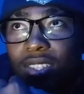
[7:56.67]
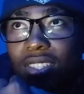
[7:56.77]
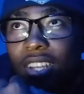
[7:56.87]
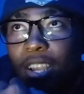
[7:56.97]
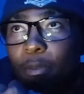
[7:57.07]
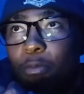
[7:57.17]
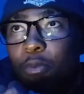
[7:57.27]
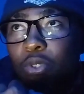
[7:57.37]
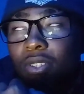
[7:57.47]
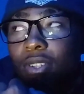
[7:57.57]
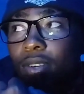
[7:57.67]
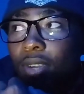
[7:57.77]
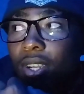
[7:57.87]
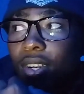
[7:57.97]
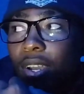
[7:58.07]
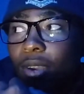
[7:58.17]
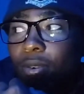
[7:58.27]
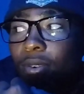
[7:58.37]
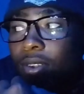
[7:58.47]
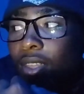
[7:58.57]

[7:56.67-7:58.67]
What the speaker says: just that I'm emotional right now,